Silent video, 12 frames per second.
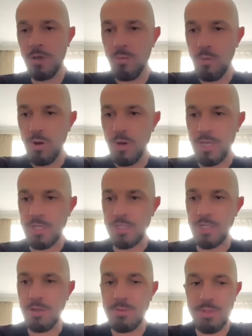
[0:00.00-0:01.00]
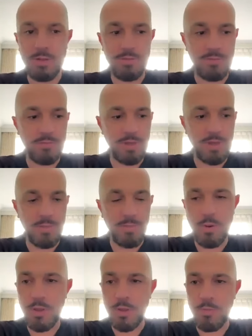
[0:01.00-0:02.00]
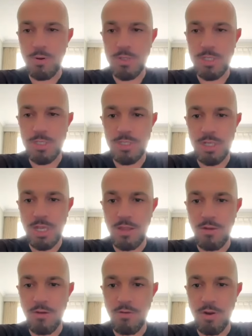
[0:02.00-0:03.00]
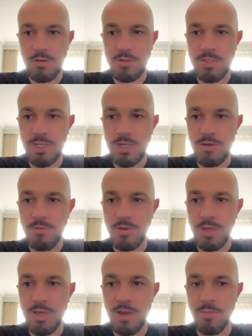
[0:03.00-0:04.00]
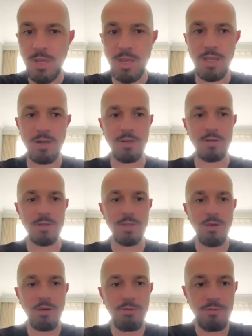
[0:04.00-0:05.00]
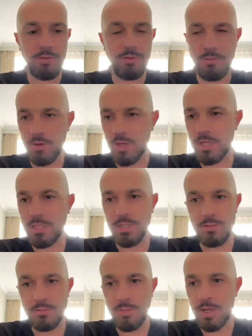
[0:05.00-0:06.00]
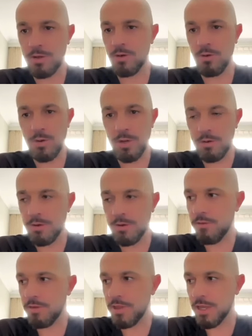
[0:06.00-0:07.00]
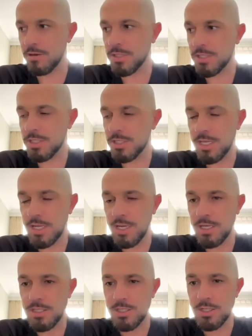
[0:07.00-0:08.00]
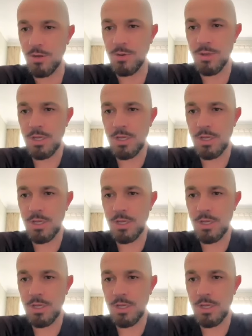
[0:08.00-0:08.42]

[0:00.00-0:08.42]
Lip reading: work in terms of putting the process together around Olivia coming in and going through the footage and medical and everything else that's needed. So